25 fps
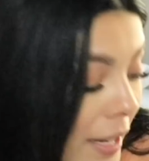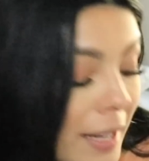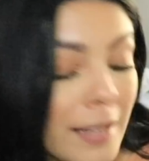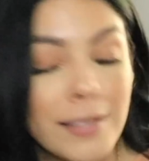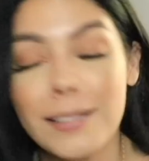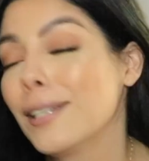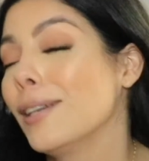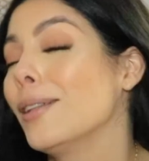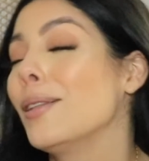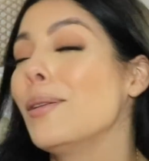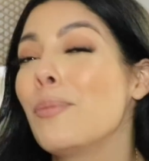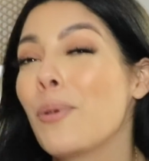
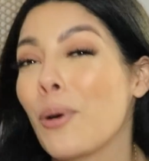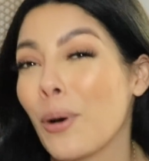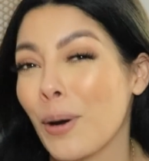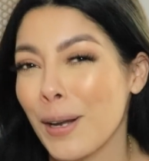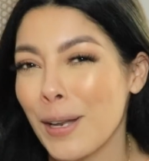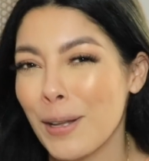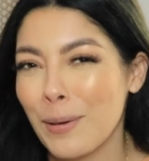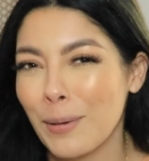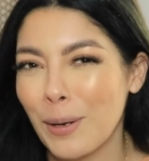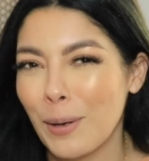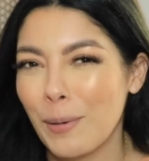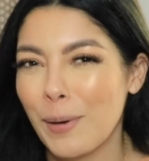Until the
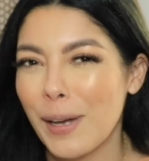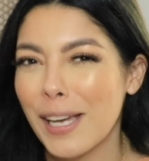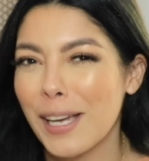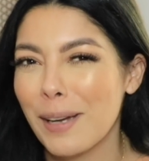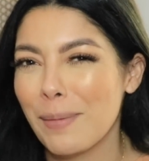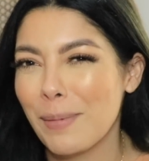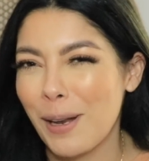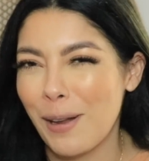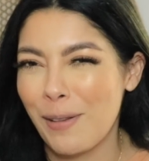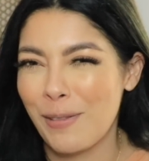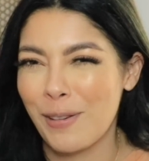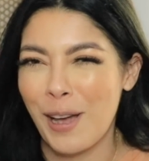morning when I wake
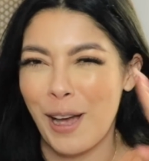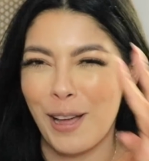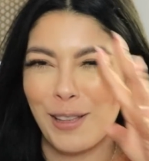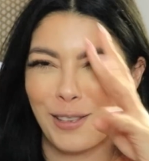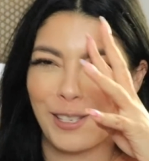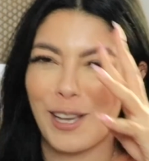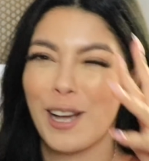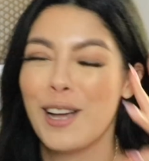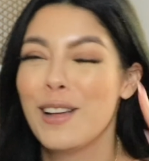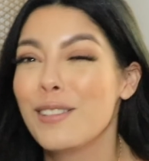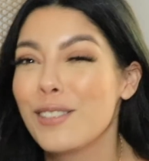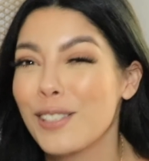up and I've got
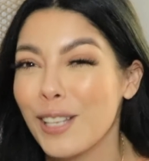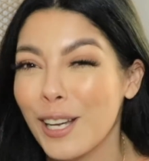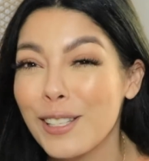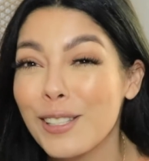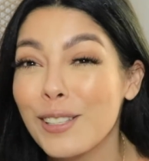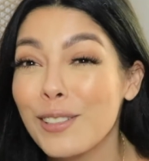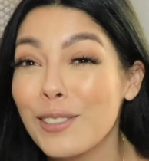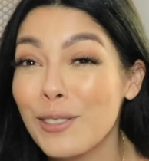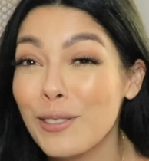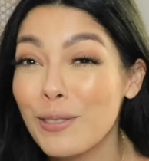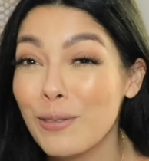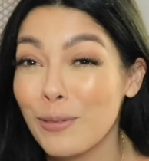tons
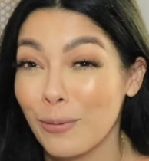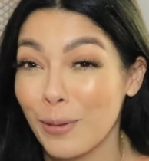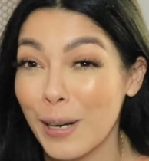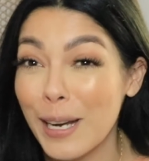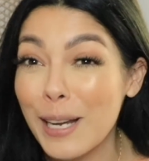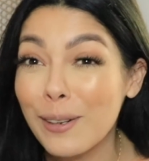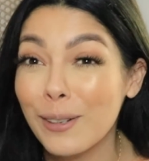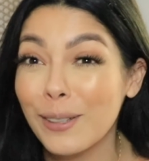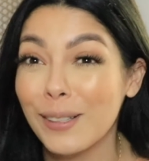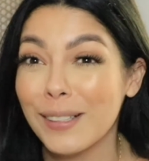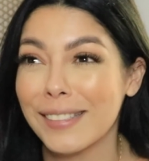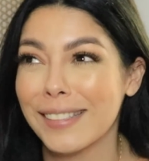of new
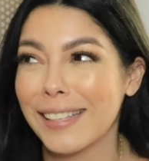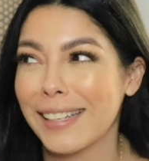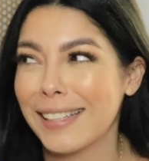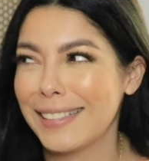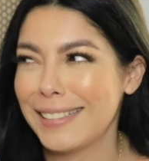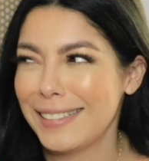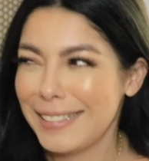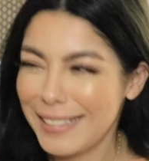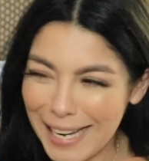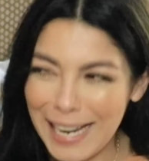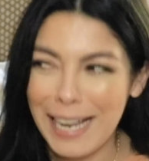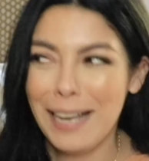wrinkles, like
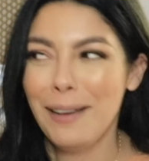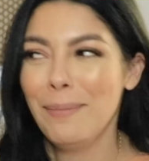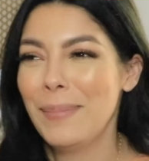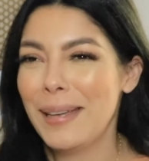damn